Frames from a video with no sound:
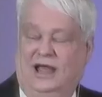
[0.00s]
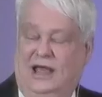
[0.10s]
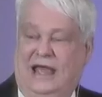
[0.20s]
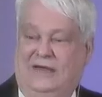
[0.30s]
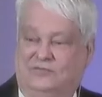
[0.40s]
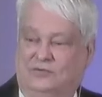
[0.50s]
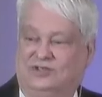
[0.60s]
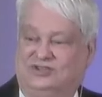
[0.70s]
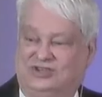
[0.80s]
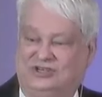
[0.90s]
after the
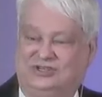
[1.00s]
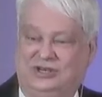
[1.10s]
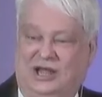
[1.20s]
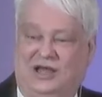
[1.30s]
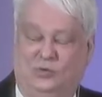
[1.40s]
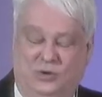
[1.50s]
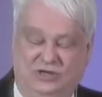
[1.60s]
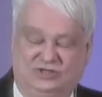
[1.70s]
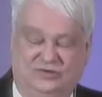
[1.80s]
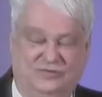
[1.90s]
69
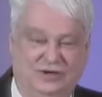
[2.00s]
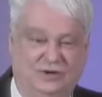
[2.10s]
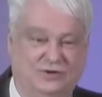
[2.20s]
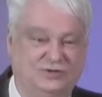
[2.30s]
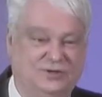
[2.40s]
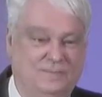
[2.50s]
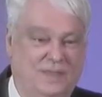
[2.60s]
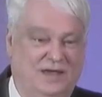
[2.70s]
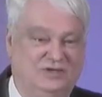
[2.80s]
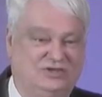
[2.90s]
weeks of years.
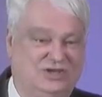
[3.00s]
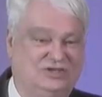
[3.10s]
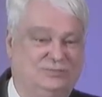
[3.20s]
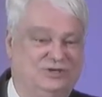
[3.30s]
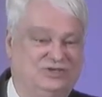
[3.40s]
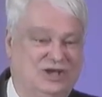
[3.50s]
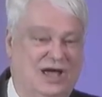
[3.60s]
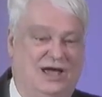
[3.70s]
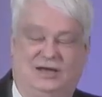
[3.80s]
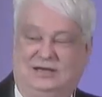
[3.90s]
It says the
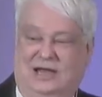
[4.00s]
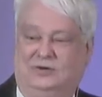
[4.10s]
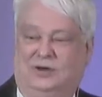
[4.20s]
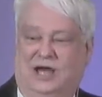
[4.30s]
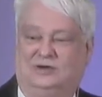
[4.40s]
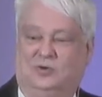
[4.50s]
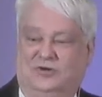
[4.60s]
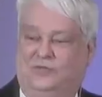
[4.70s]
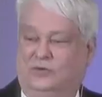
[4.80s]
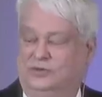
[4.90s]
Messiah in Daniel 9
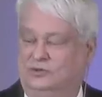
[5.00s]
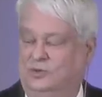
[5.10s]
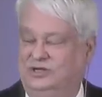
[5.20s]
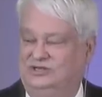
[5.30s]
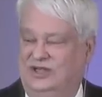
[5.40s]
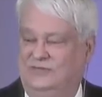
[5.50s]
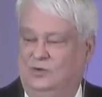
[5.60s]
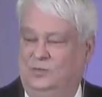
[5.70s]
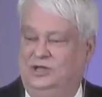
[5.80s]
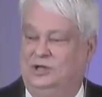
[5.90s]
24 through 27
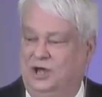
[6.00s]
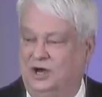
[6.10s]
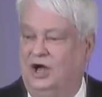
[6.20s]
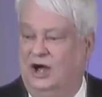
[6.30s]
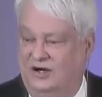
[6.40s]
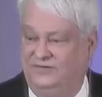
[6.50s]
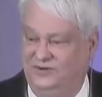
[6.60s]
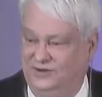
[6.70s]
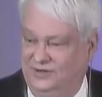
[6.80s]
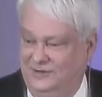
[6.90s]
will be cut off
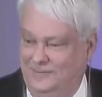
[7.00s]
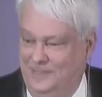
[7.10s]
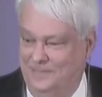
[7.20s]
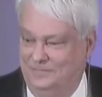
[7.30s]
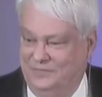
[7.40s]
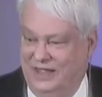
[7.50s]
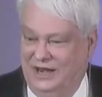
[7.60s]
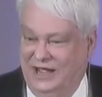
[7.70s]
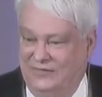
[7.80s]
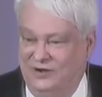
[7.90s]

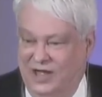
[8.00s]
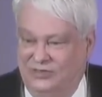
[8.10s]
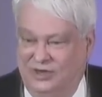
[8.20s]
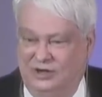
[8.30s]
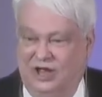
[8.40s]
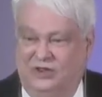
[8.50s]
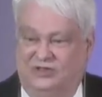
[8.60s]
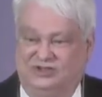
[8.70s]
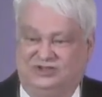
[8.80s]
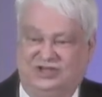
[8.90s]
and have nothing. None of
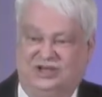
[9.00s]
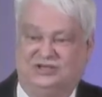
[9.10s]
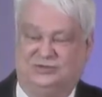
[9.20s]
the six